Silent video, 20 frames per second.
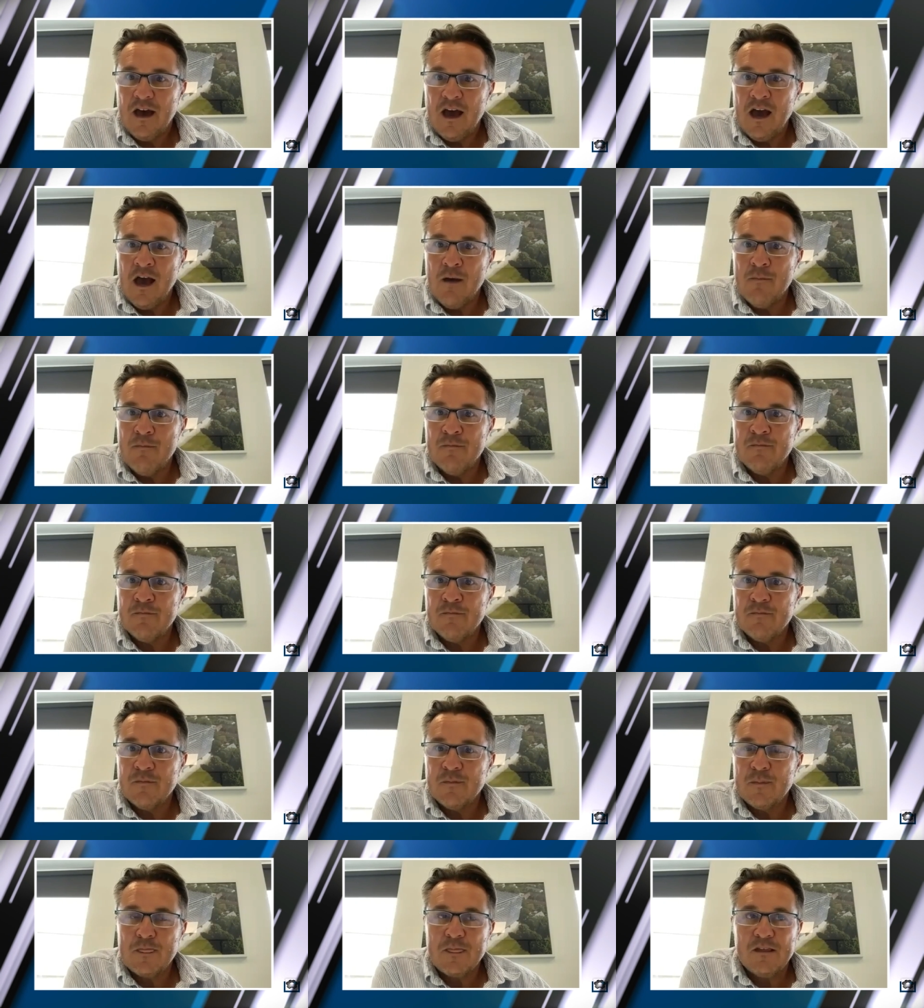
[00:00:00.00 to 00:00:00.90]

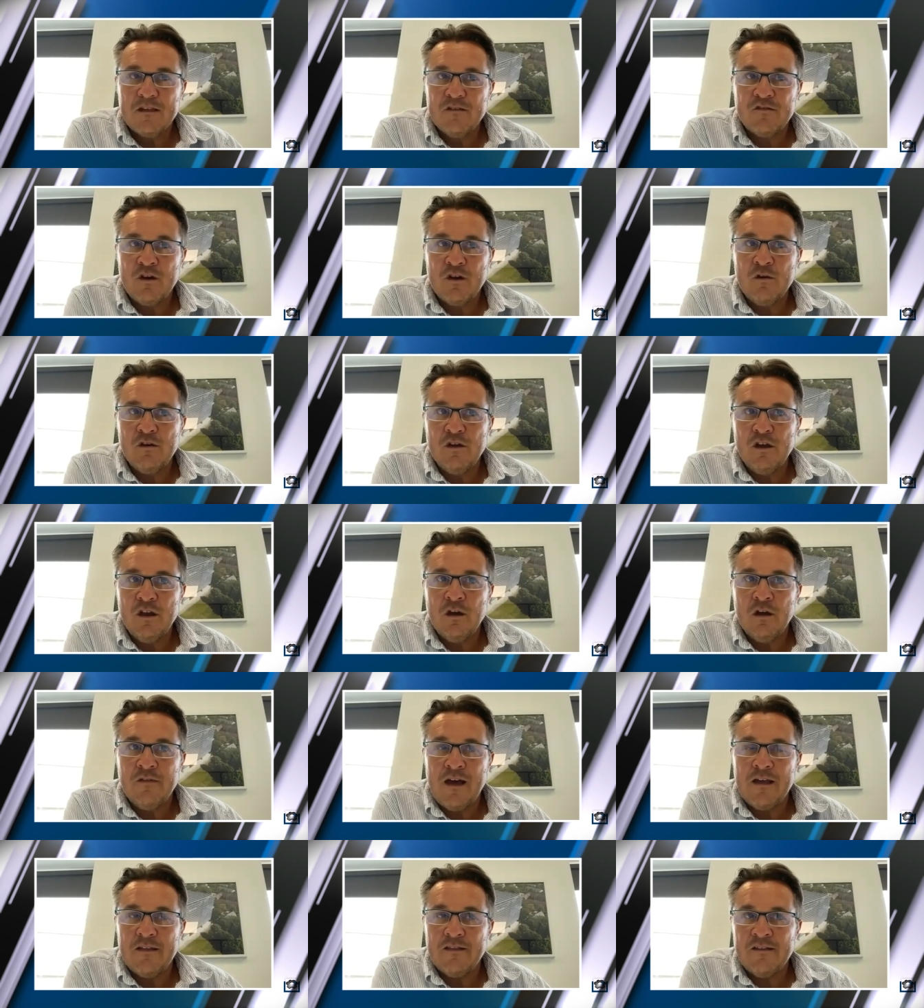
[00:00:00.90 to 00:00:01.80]
Um, so you
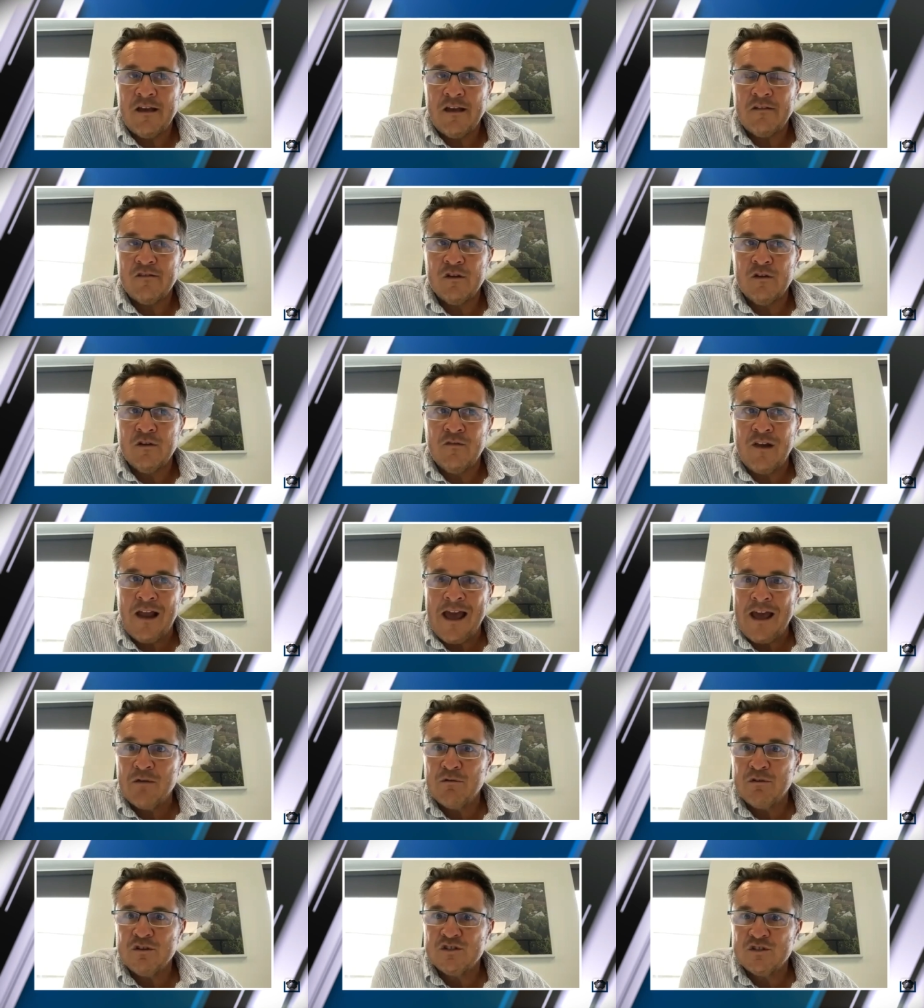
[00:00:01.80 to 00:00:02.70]
know that that sort of
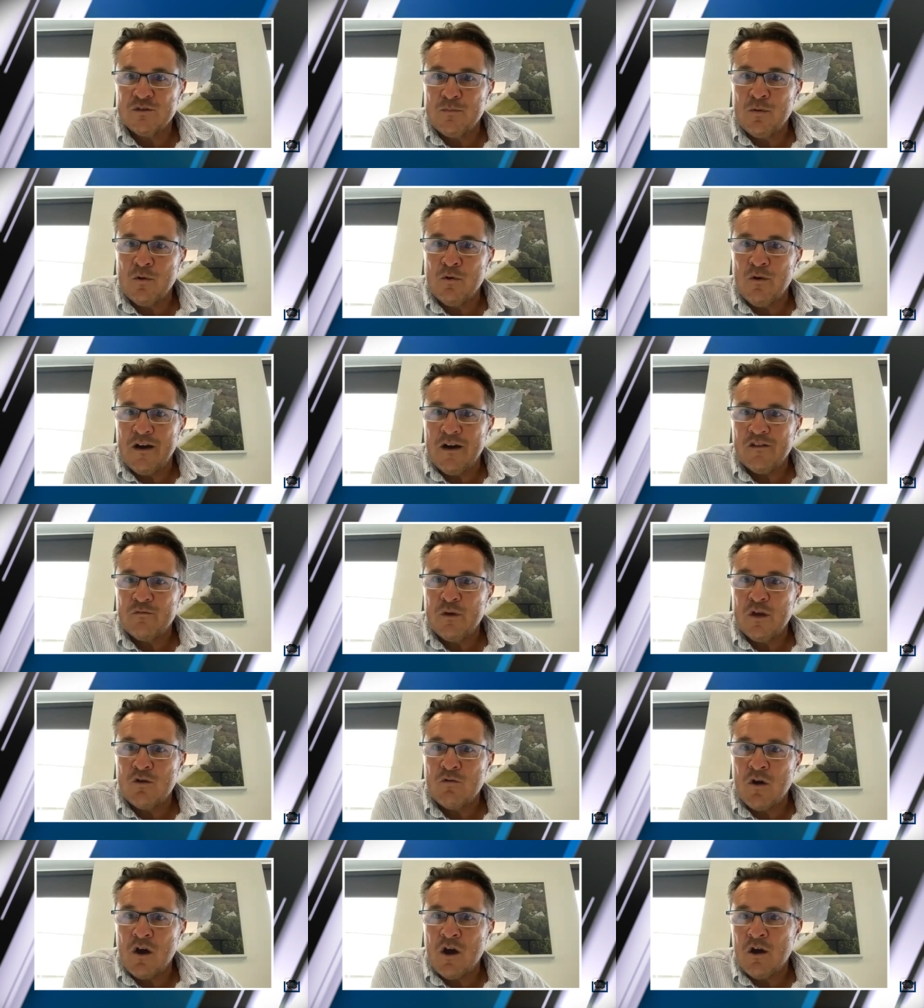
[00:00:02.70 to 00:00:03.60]
language support as
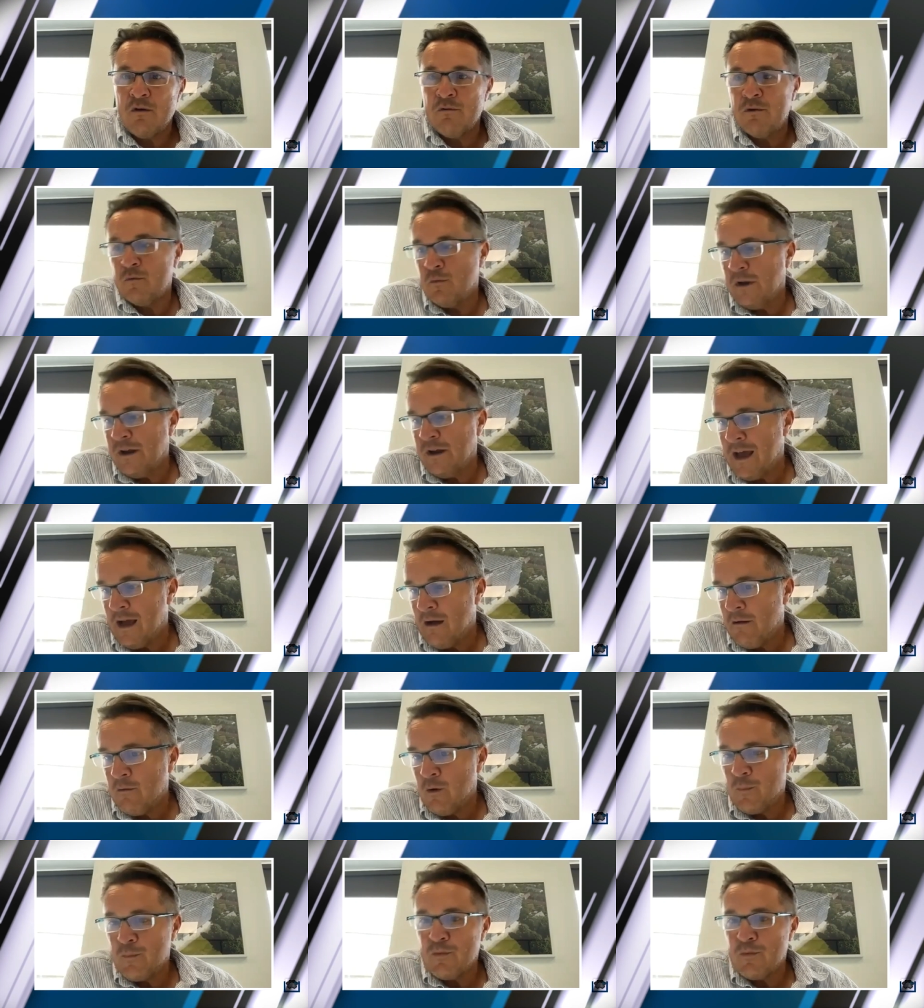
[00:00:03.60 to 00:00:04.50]
we grow, and we're
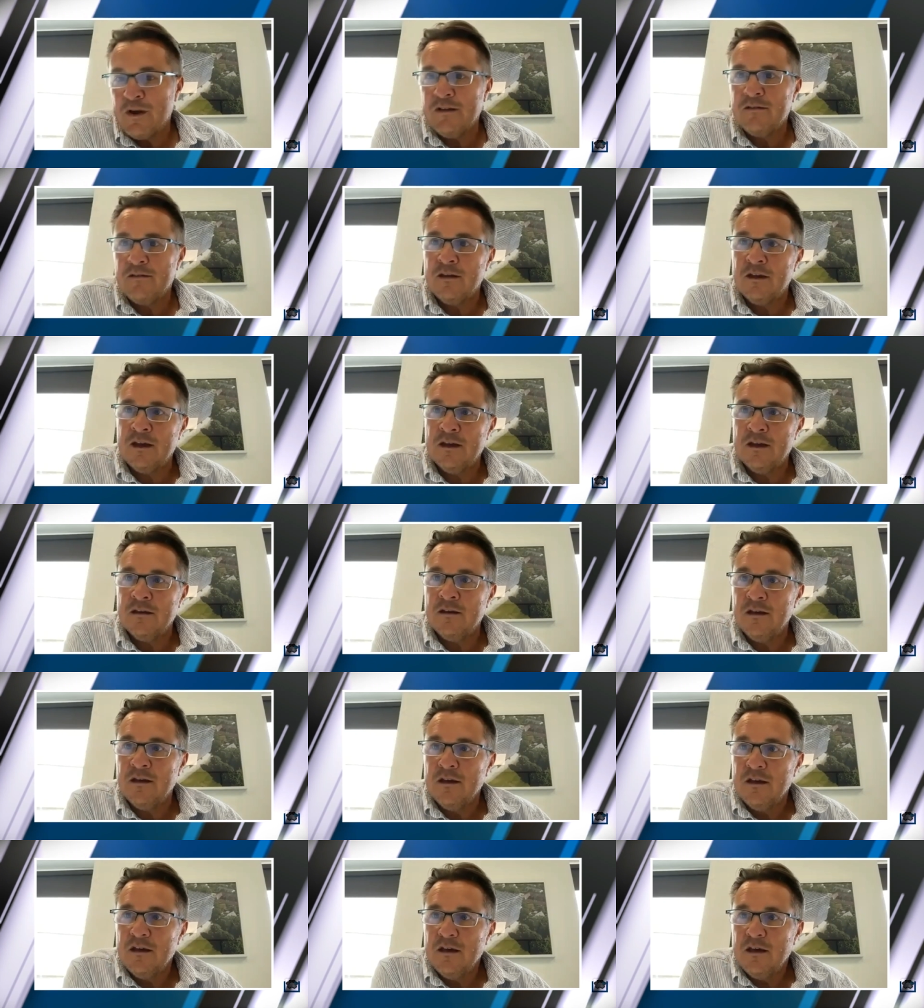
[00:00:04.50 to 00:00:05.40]
now operating
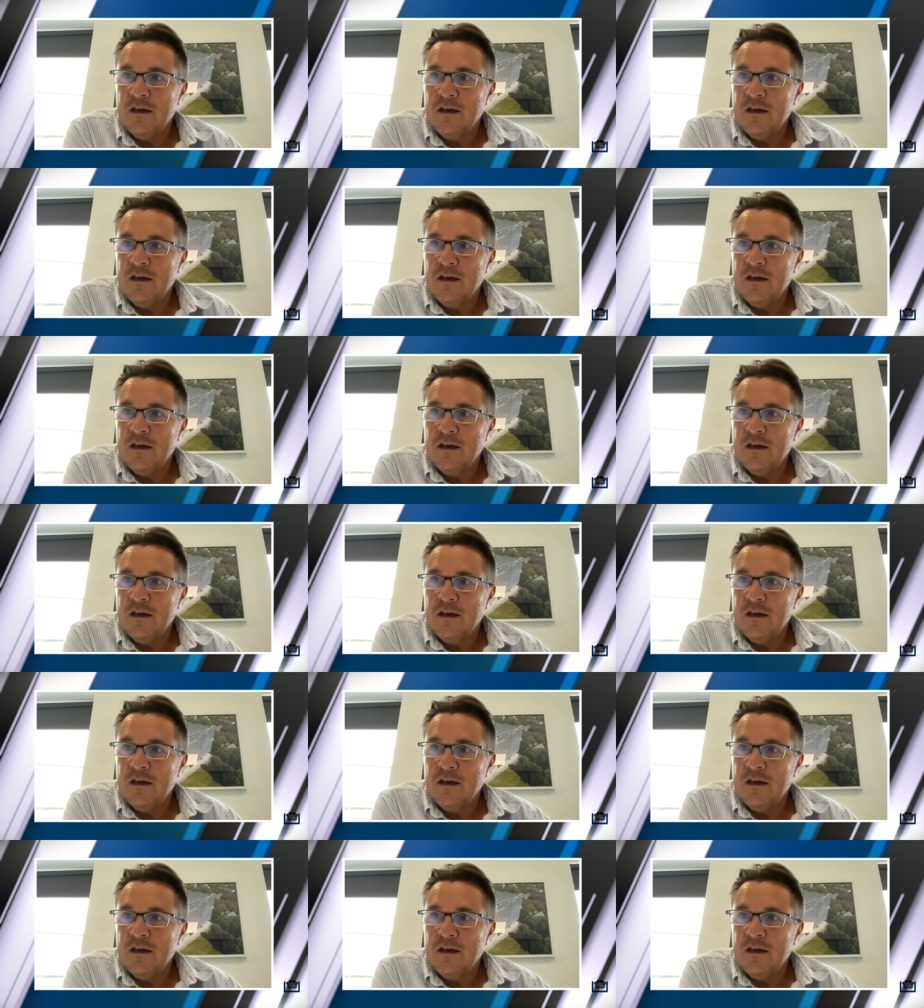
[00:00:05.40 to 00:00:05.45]
in